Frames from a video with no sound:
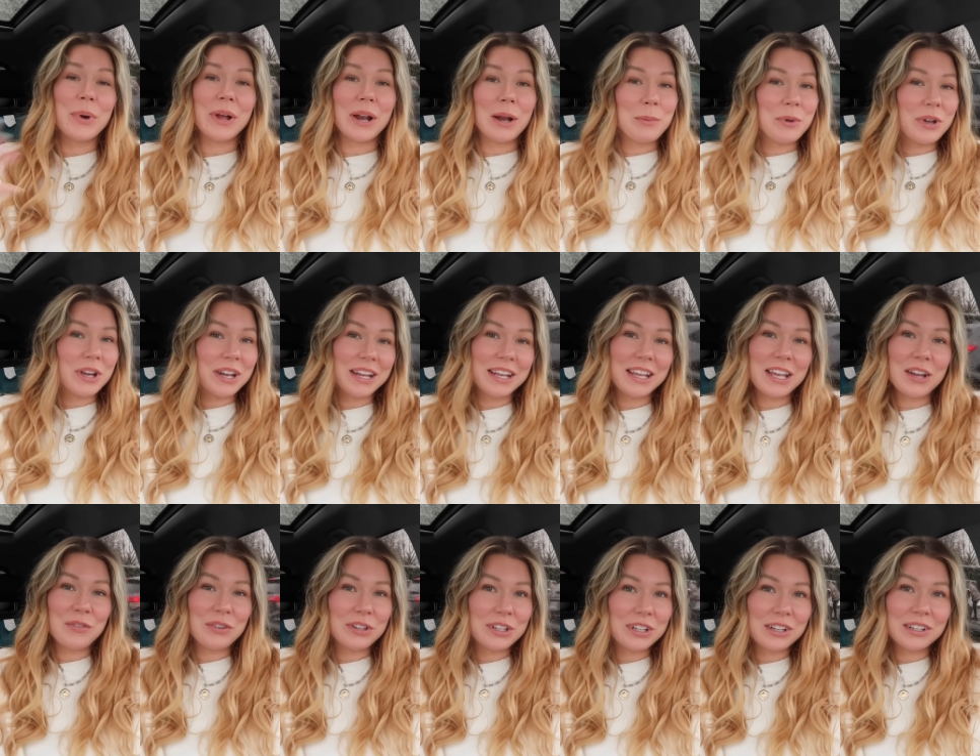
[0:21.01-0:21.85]
But I'm gonna
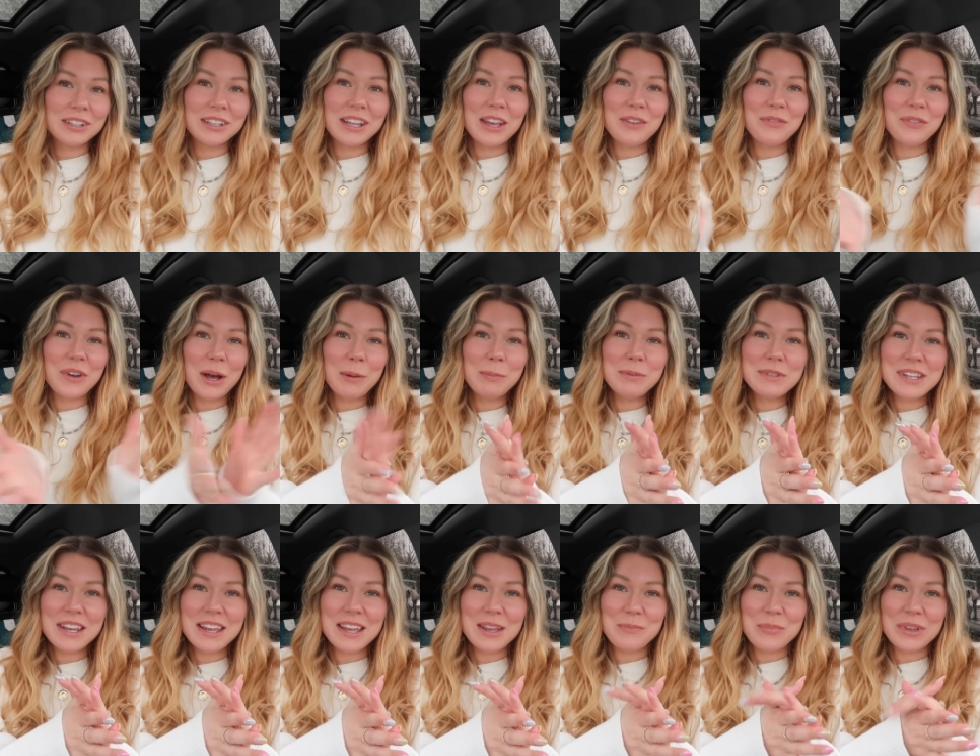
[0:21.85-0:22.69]
give a little life
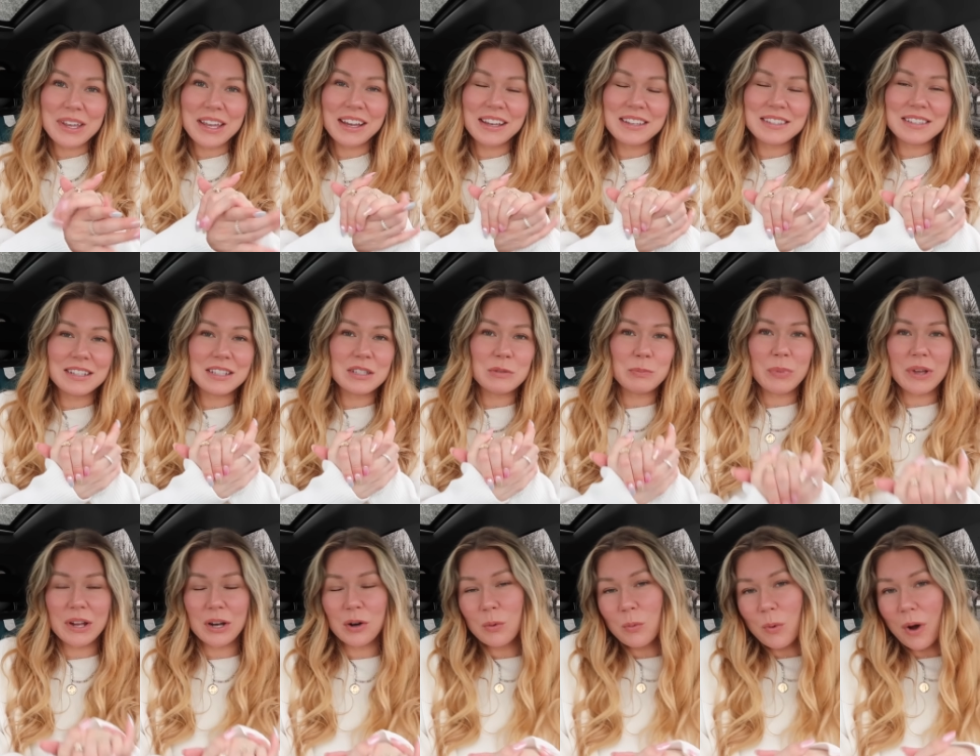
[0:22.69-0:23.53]
update because it's
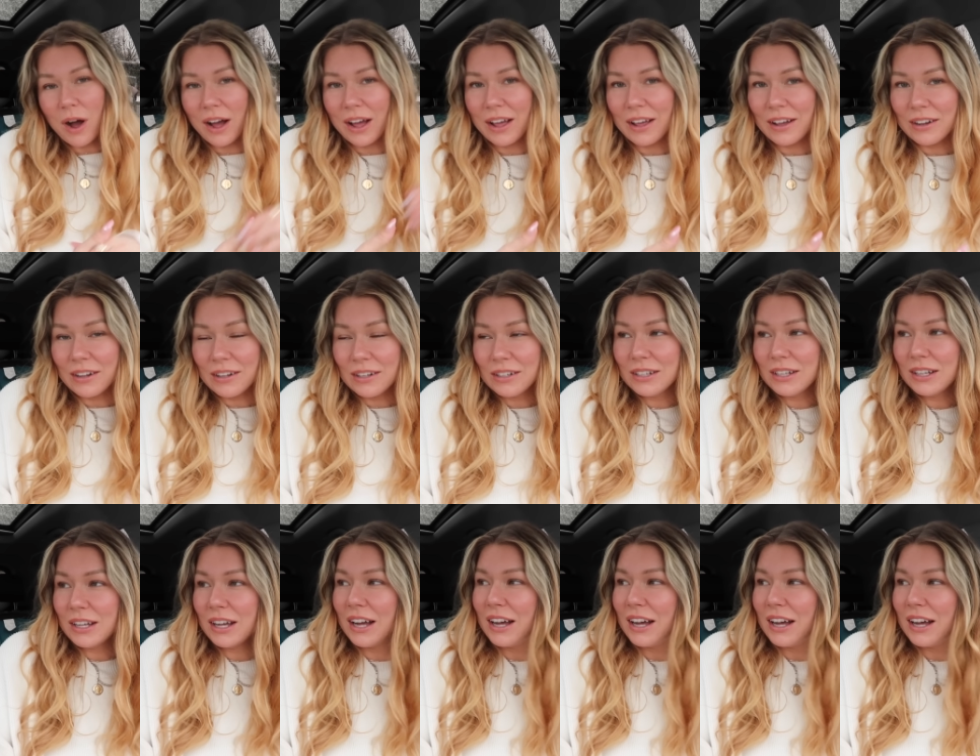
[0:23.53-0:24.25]
been a while.